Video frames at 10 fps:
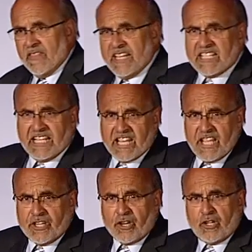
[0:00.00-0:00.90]
They say,
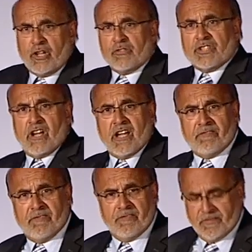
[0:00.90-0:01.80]
take your clothes
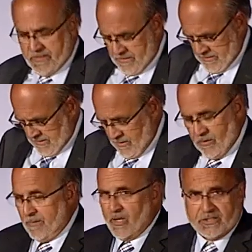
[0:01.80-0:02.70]
off.
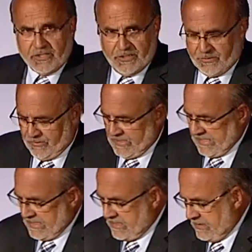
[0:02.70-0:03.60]
No, I'm not going to do
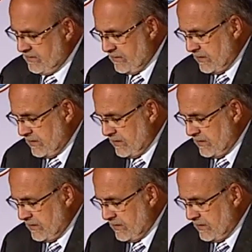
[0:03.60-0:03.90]
that.